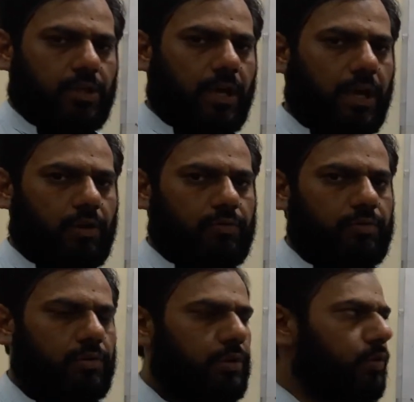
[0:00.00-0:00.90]
How?
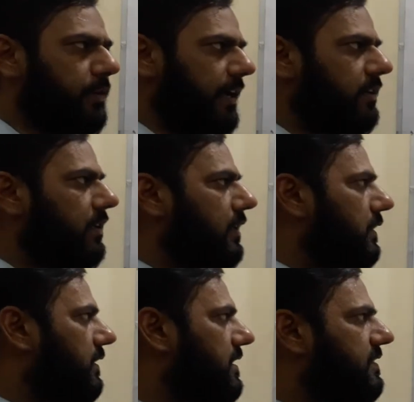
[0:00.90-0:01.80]
Look at
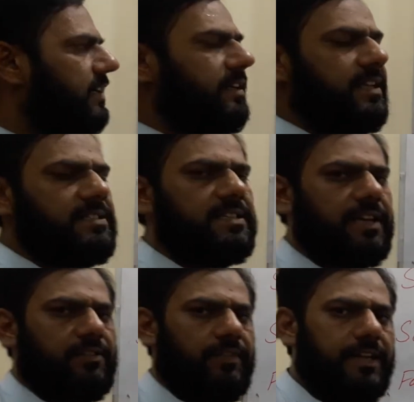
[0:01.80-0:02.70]
these sentences
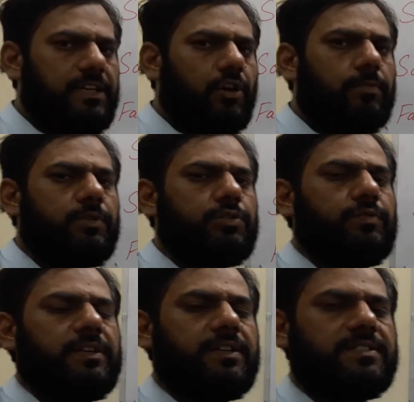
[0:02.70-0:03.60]
are very common
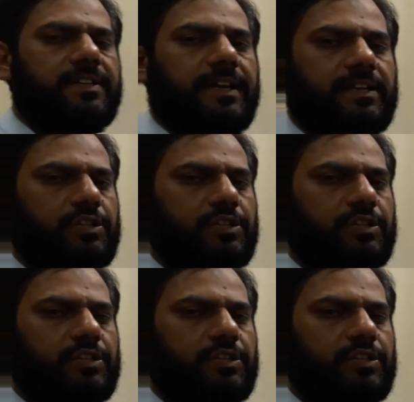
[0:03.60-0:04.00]
to understand.